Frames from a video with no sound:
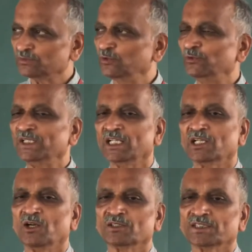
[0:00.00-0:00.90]
is moving
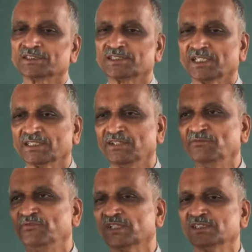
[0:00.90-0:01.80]
along the
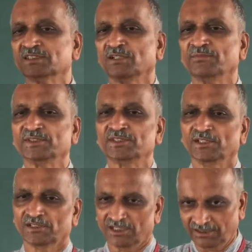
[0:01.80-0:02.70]
circumference of a
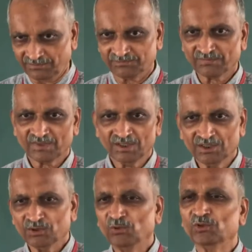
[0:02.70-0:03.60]
circle
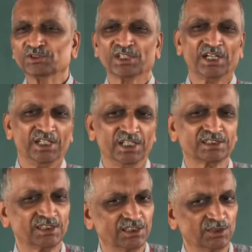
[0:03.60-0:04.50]
whose
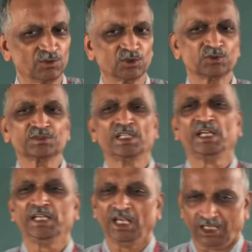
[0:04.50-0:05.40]
radius is equal to, say,
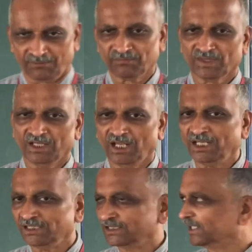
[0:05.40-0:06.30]
A. A
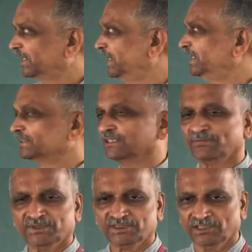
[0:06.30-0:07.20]
is the radius
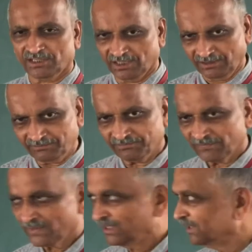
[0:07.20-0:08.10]
of a circle.
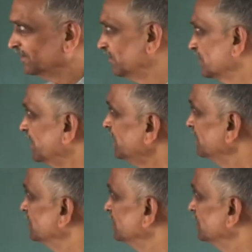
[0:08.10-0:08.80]
Okay,